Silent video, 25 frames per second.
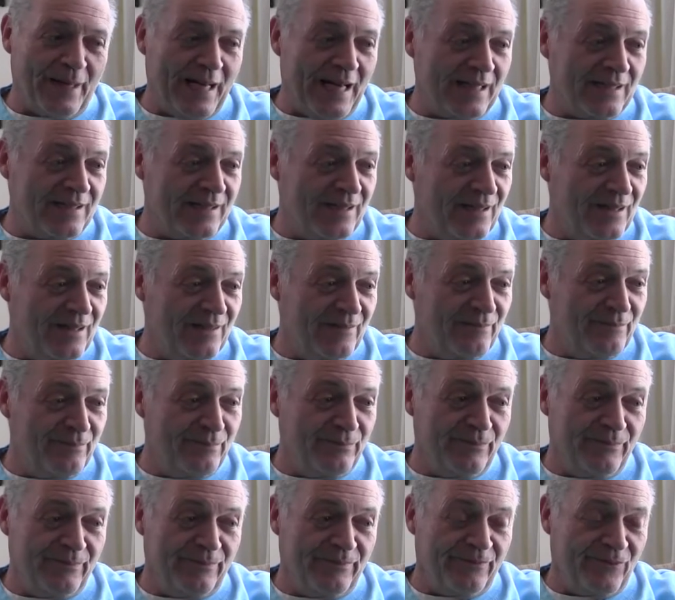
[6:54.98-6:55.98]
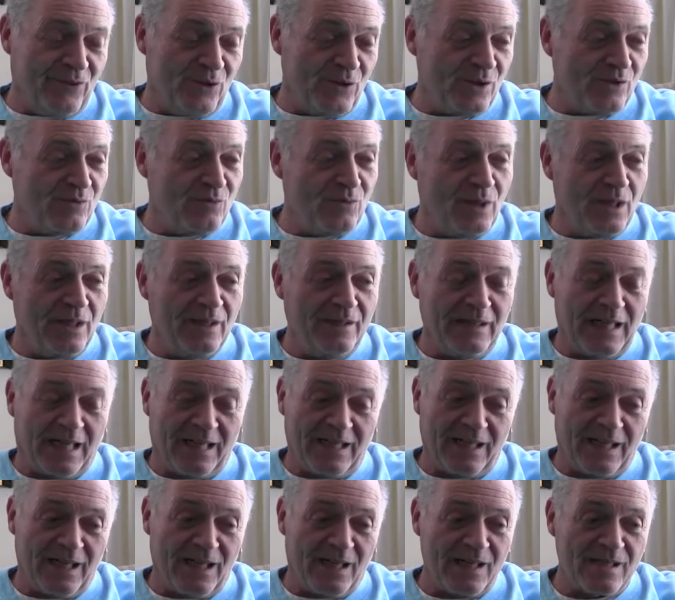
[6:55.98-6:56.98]
back to the first one,
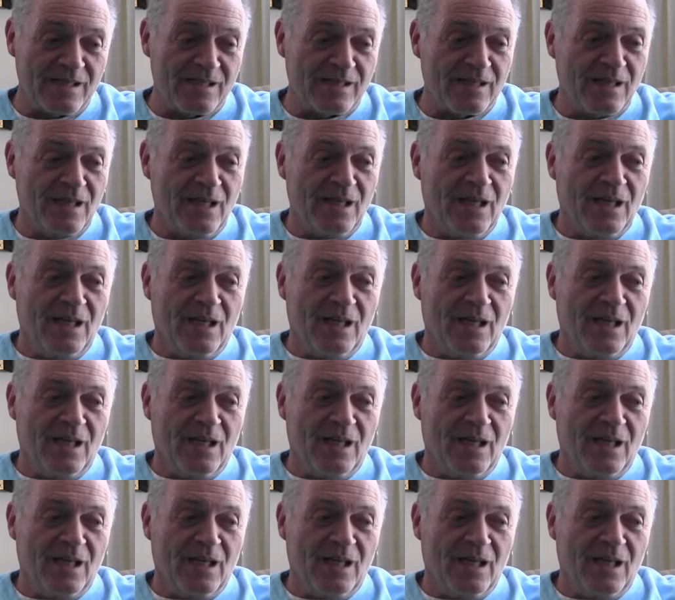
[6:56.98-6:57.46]
I guess.